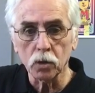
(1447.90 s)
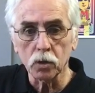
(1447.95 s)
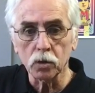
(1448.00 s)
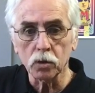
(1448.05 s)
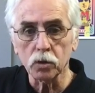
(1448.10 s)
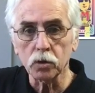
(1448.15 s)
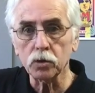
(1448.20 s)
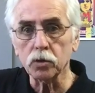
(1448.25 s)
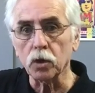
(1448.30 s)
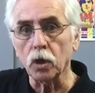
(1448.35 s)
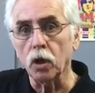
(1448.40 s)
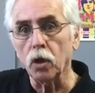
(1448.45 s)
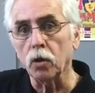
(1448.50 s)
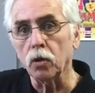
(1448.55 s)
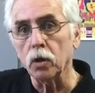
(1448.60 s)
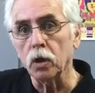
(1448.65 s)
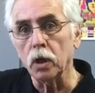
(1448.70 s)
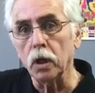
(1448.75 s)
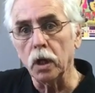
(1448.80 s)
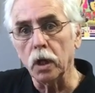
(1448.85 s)
So,
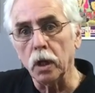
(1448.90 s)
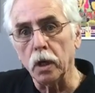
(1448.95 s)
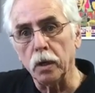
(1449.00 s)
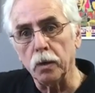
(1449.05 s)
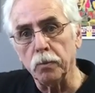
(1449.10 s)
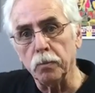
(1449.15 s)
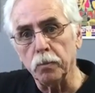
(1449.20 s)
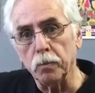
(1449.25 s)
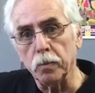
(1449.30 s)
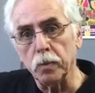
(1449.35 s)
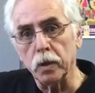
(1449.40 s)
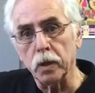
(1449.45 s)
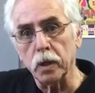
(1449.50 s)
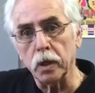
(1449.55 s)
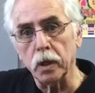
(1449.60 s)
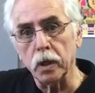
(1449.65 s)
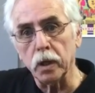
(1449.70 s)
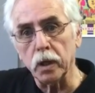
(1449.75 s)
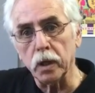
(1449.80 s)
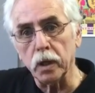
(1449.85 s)

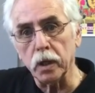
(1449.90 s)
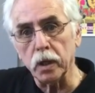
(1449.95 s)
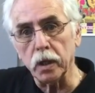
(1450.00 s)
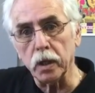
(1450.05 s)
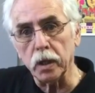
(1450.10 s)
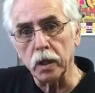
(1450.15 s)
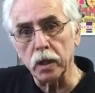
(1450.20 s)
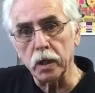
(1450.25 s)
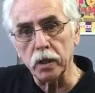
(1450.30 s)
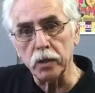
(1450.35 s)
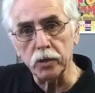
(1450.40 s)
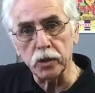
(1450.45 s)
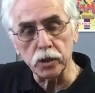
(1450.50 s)
and